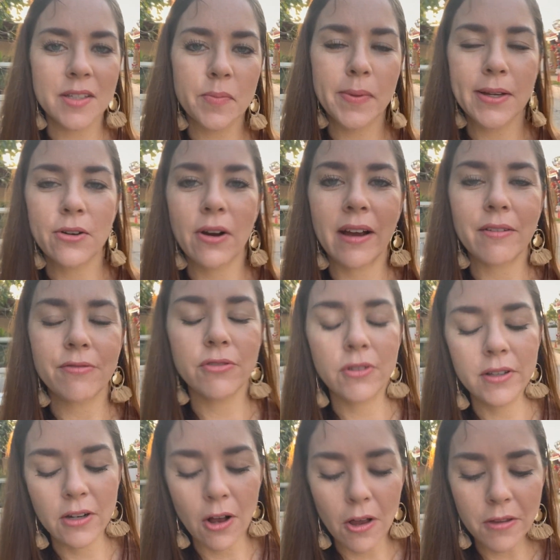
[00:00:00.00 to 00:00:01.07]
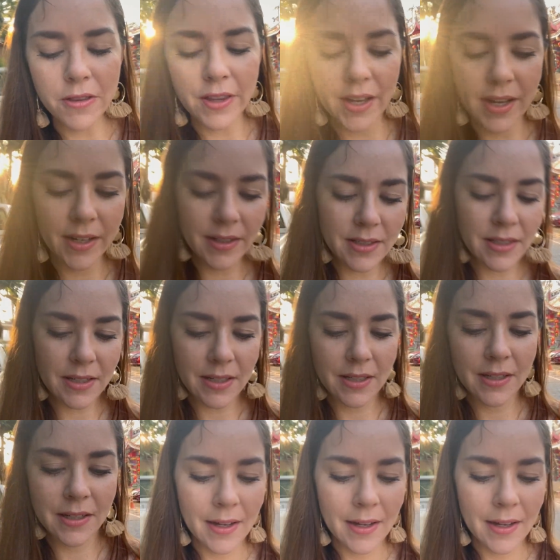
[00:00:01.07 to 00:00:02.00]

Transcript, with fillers: be grateful in all things.